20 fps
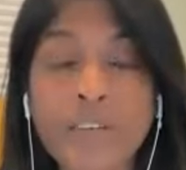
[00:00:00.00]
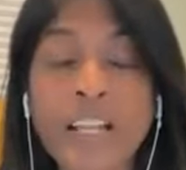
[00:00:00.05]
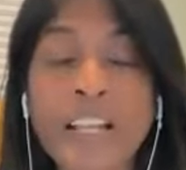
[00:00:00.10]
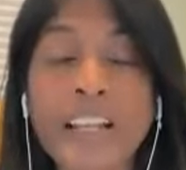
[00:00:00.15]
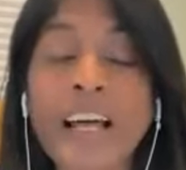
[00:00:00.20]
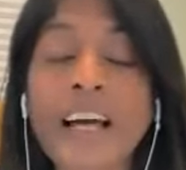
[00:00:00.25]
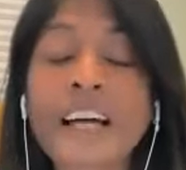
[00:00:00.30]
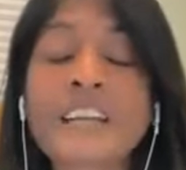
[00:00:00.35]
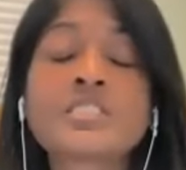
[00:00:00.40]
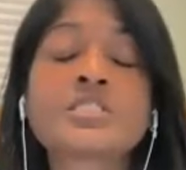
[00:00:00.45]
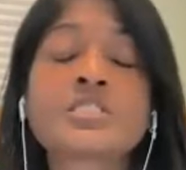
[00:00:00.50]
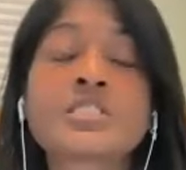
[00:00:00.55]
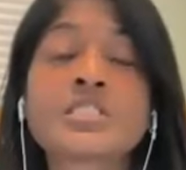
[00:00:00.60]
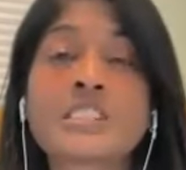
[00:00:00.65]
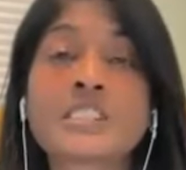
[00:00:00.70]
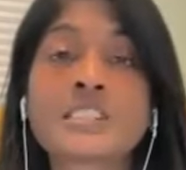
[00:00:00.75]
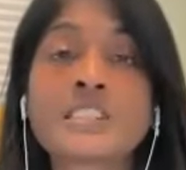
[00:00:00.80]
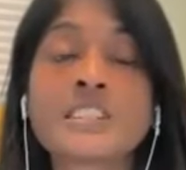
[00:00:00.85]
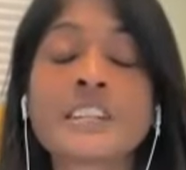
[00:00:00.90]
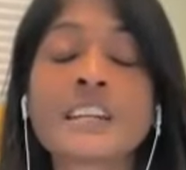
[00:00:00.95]
And last
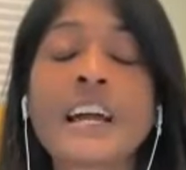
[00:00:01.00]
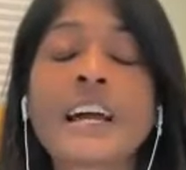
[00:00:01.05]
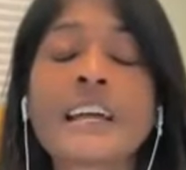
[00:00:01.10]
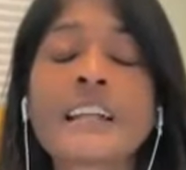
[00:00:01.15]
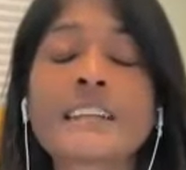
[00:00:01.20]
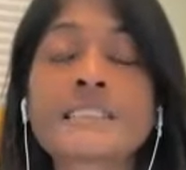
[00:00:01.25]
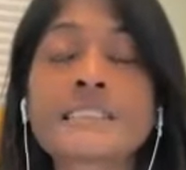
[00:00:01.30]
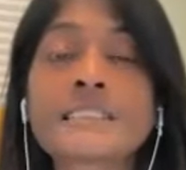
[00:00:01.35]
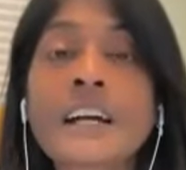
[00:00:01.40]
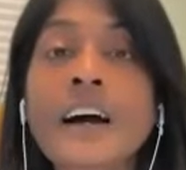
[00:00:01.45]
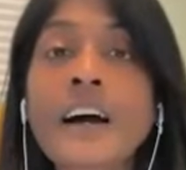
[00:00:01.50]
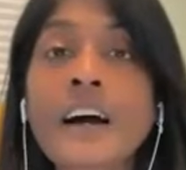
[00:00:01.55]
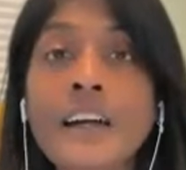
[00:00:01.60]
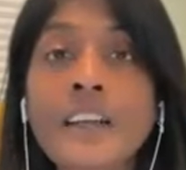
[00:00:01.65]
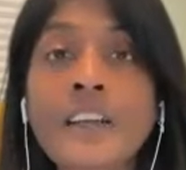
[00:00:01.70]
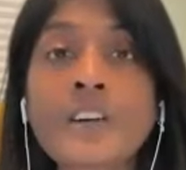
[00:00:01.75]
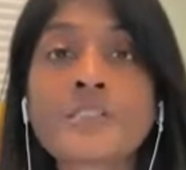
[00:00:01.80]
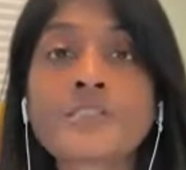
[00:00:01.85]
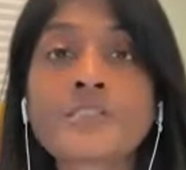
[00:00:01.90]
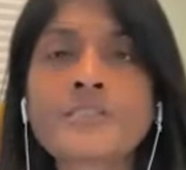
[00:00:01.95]
year, he had a
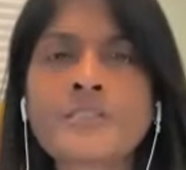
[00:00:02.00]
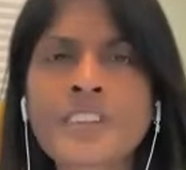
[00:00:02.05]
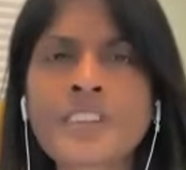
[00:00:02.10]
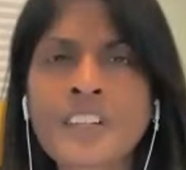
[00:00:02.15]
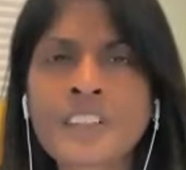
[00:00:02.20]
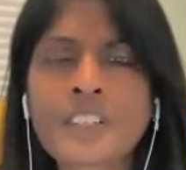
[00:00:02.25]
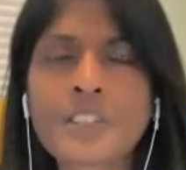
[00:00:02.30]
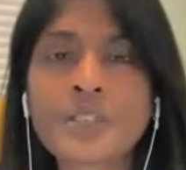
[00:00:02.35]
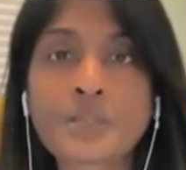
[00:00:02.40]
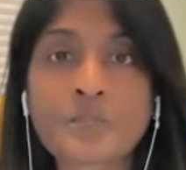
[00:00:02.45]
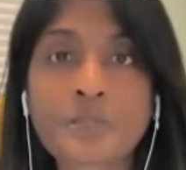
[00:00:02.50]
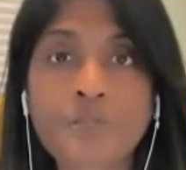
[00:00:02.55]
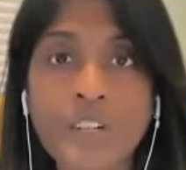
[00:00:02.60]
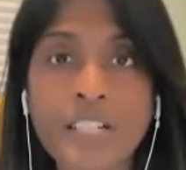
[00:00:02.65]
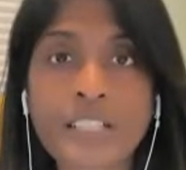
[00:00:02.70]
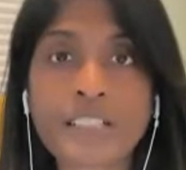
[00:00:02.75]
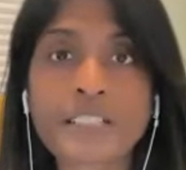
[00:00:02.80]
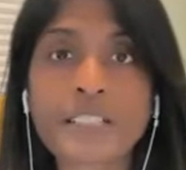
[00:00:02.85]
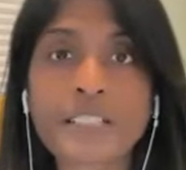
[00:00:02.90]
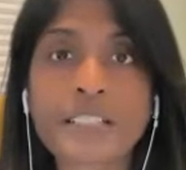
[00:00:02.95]
ton of very good
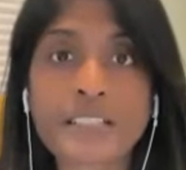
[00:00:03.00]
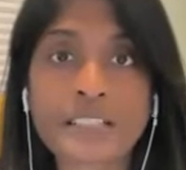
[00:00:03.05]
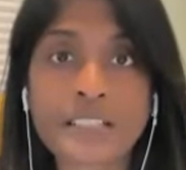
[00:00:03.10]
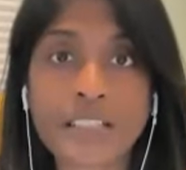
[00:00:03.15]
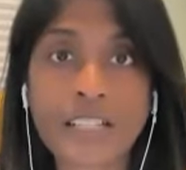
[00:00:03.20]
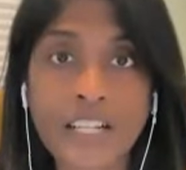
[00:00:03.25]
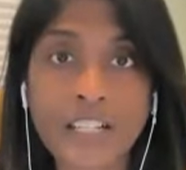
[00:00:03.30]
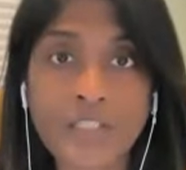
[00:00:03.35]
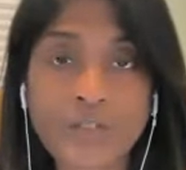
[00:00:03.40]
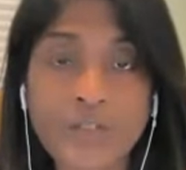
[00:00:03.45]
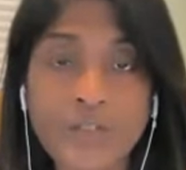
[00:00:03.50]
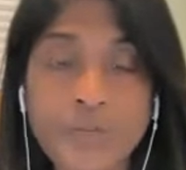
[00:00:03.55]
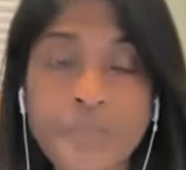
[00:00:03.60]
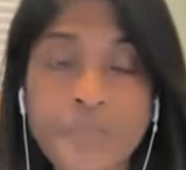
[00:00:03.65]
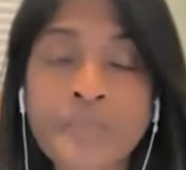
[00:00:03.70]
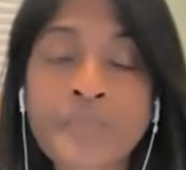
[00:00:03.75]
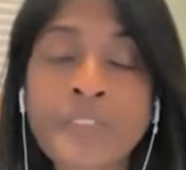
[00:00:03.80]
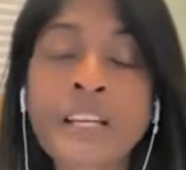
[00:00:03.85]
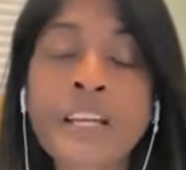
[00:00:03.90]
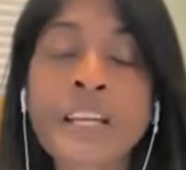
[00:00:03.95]
friends in his classroom.
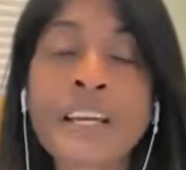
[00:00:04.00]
